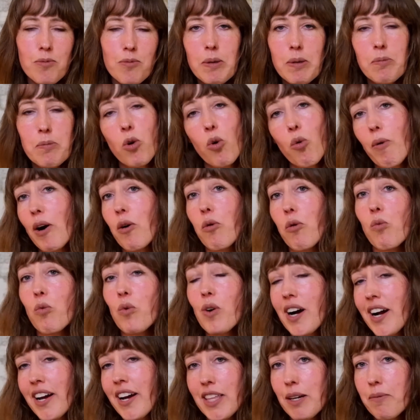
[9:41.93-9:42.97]
people about
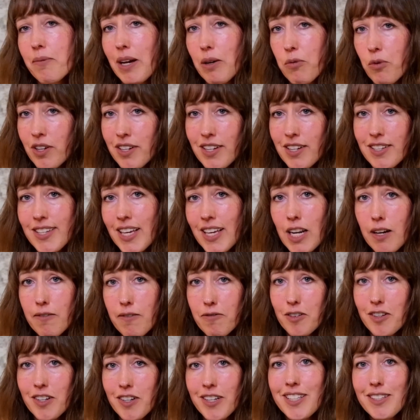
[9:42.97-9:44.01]
why they might want to sign up
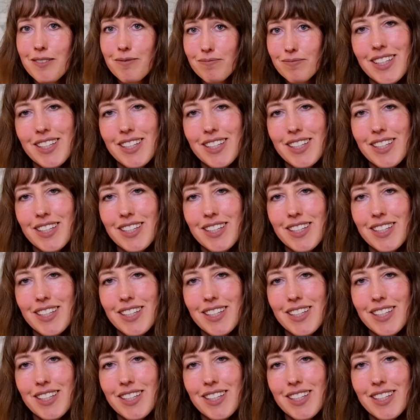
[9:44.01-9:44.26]
for it.